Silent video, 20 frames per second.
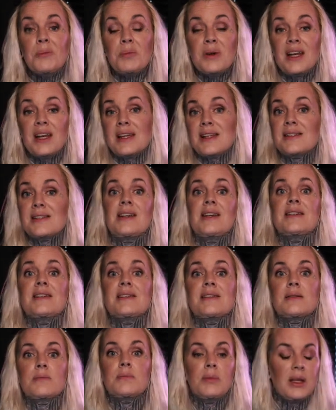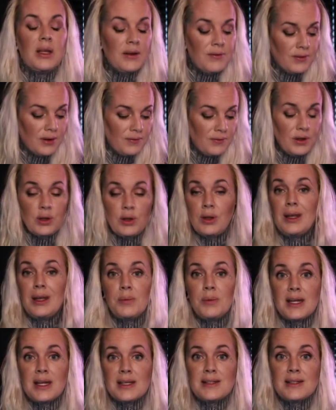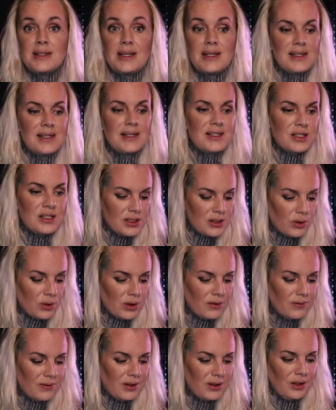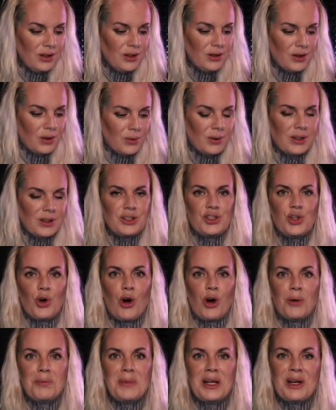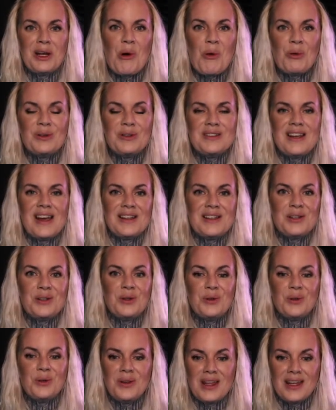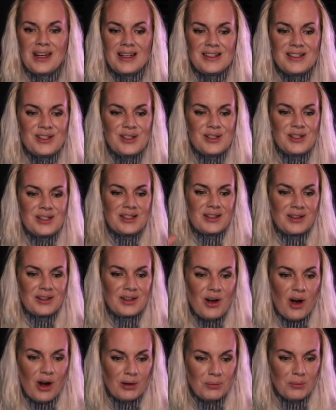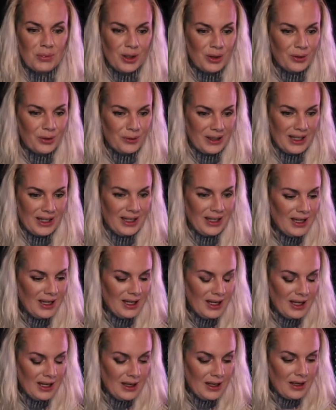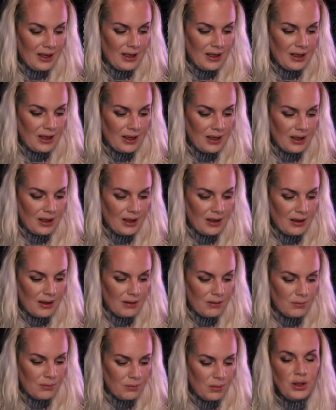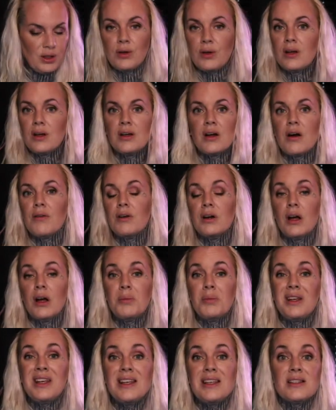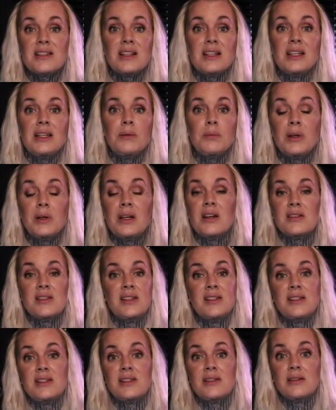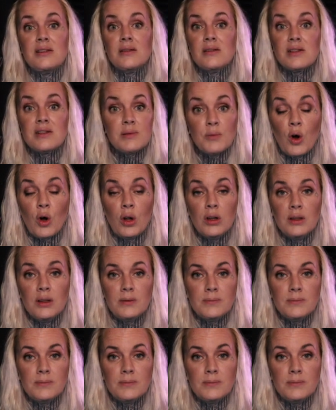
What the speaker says: it as it is. If you keep it as it is, it's sort of a, you know, a charming old tattoo that had just gone blurry. But you could cover it up easily because it's small.